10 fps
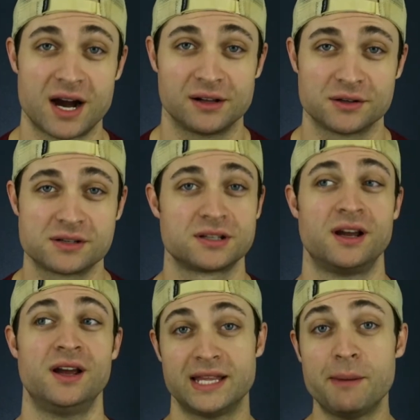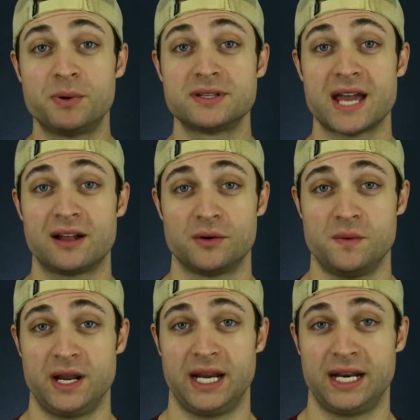And that puts
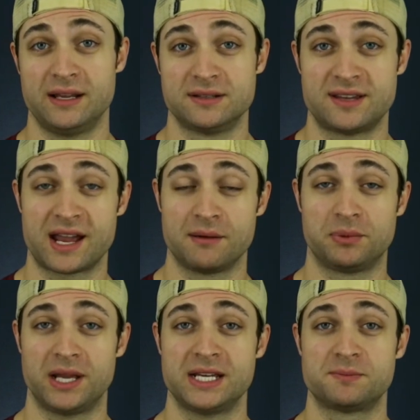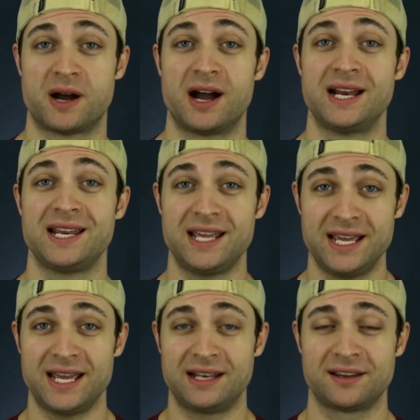Halloween in second place behind
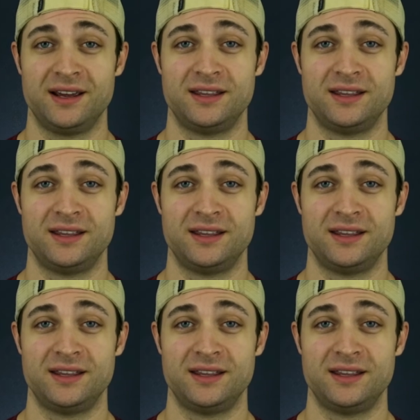It